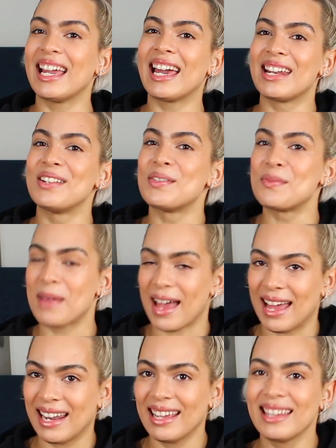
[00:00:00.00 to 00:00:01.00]
they get a new
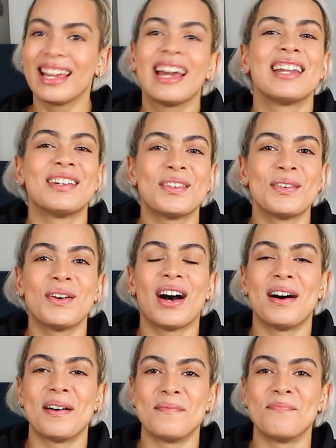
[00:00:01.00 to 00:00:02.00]
bed, they got a
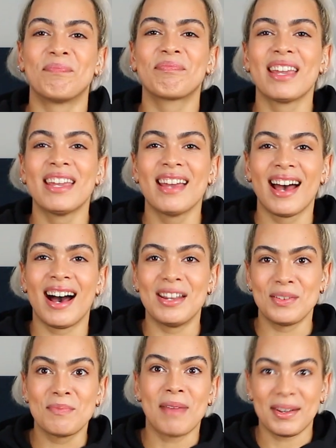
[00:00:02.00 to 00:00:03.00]

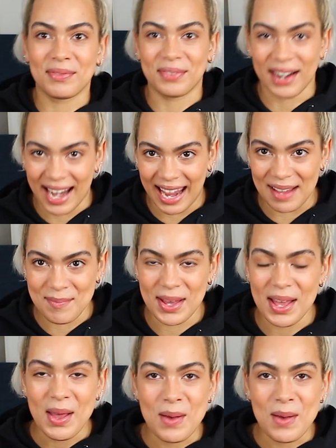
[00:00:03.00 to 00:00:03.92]
new bed frame,